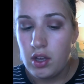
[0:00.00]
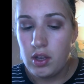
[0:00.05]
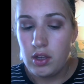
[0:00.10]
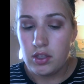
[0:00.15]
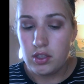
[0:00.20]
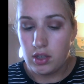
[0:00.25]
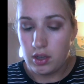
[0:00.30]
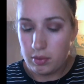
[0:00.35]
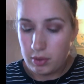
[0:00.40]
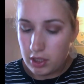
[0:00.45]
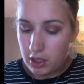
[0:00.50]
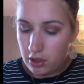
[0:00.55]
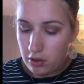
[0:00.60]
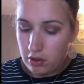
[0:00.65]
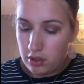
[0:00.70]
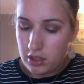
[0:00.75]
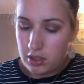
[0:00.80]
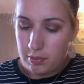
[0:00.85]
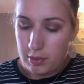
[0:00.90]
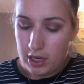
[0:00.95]
So I'm gonna go
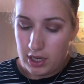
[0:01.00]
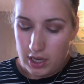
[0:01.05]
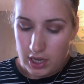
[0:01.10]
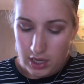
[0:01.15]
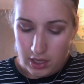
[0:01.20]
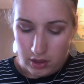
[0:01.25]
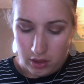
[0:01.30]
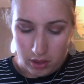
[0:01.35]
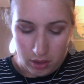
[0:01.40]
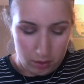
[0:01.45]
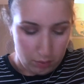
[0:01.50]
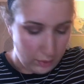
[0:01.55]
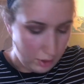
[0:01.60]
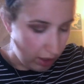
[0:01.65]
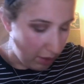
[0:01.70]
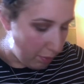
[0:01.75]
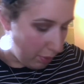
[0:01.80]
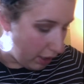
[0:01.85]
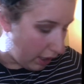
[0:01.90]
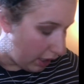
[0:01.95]
into my Naked
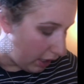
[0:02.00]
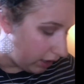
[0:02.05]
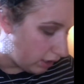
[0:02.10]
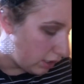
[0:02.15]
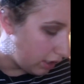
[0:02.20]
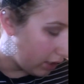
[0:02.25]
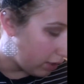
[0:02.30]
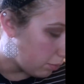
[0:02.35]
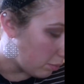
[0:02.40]
3 palette.